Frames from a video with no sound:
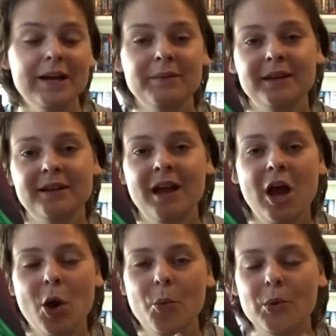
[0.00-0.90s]
I mean,
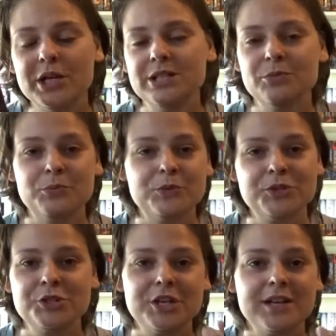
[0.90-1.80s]
what was
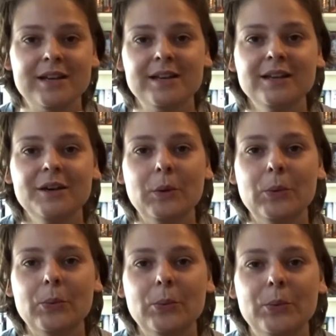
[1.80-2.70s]
she,
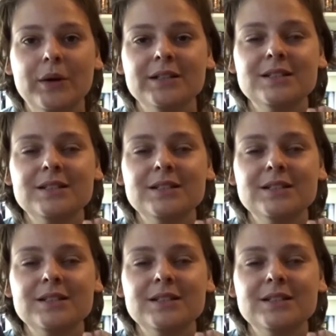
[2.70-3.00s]
what